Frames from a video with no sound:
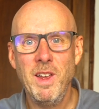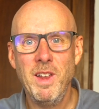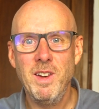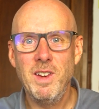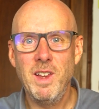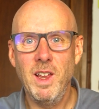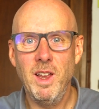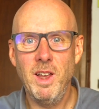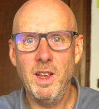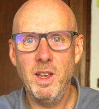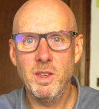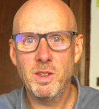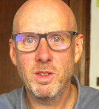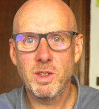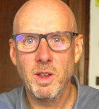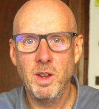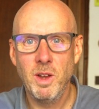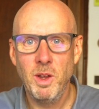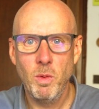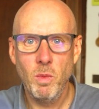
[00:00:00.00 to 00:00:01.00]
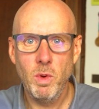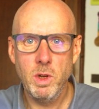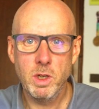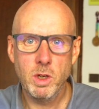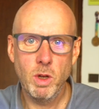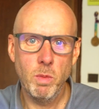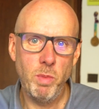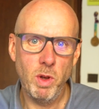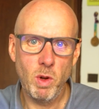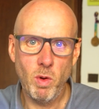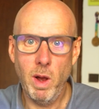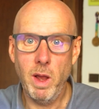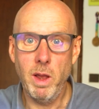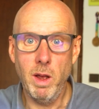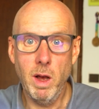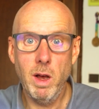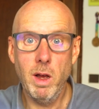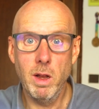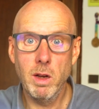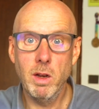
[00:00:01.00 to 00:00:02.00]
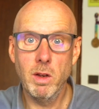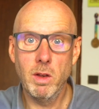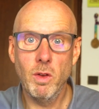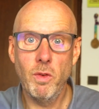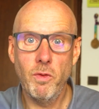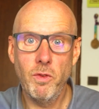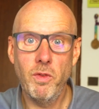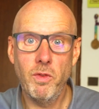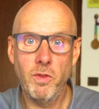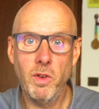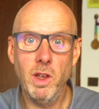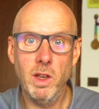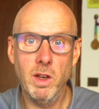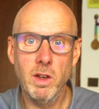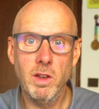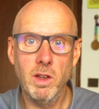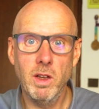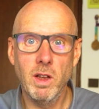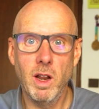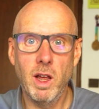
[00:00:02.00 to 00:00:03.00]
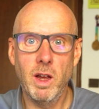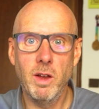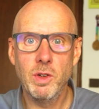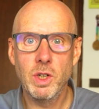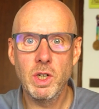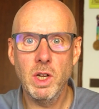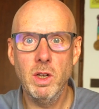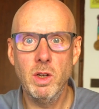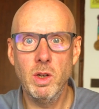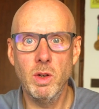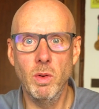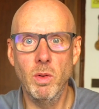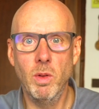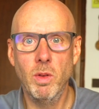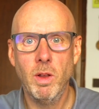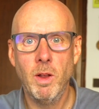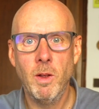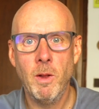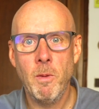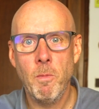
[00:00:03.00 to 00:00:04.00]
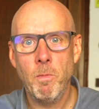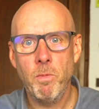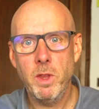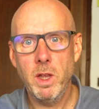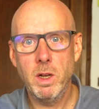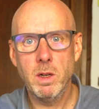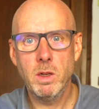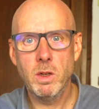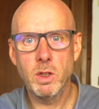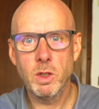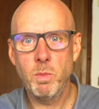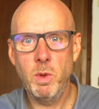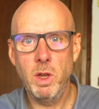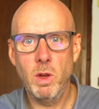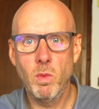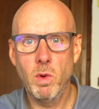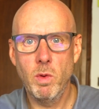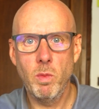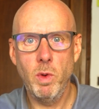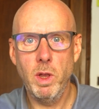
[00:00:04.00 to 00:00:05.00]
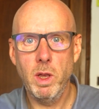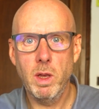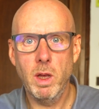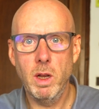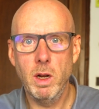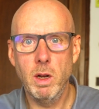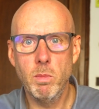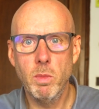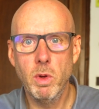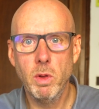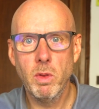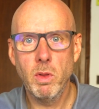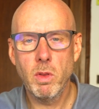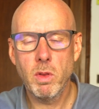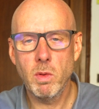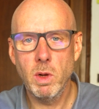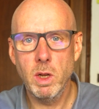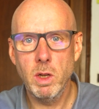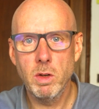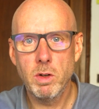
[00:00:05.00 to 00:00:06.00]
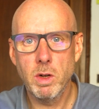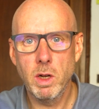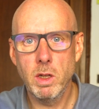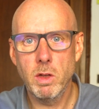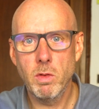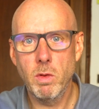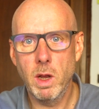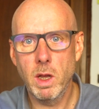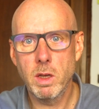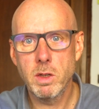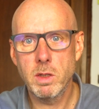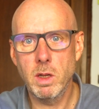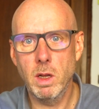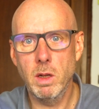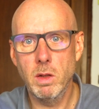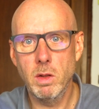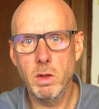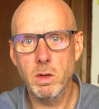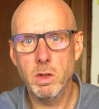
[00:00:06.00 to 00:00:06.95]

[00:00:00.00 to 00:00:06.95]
days, which could be quite hard to fit into your life schedule, then just pick one weekend a month where you try to extend the